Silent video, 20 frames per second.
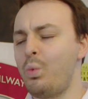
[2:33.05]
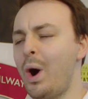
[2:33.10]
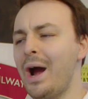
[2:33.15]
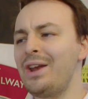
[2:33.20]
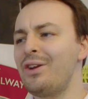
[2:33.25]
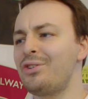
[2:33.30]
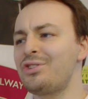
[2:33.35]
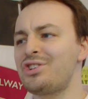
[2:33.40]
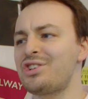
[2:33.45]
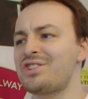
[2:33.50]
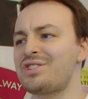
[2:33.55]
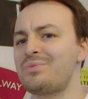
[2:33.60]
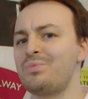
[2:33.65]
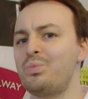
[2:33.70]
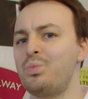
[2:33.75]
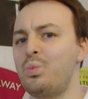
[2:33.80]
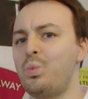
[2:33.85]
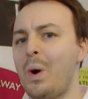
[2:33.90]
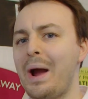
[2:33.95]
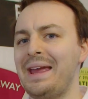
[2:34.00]
why not just
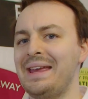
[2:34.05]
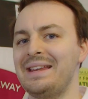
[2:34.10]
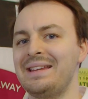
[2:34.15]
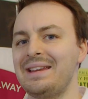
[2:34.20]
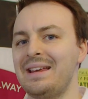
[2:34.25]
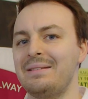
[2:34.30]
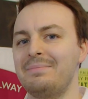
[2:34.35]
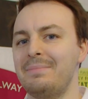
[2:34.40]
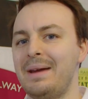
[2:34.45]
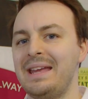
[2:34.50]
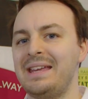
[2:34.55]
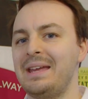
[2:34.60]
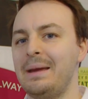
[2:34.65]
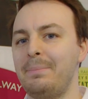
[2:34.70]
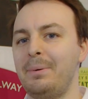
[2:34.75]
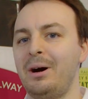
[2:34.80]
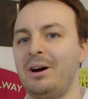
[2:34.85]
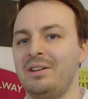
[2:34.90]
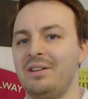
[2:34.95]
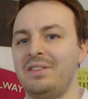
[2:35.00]
wait and make it
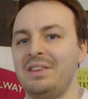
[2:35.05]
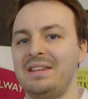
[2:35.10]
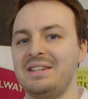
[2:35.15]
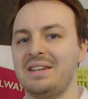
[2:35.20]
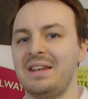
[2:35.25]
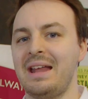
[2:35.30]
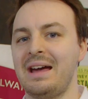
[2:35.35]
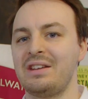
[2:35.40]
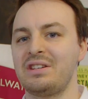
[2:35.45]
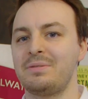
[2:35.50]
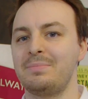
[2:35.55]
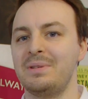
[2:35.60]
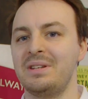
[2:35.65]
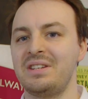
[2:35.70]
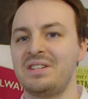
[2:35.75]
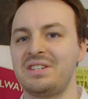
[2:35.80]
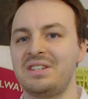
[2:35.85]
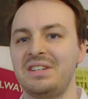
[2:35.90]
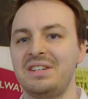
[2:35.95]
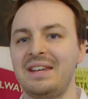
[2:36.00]
part of these
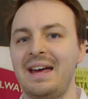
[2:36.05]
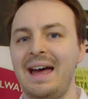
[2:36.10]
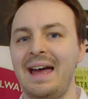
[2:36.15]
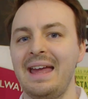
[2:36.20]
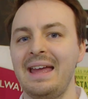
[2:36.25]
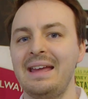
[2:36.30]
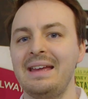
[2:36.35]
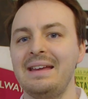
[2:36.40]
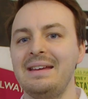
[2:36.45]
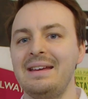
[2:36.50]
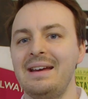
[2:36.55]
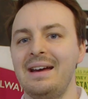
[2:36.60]
announcements today?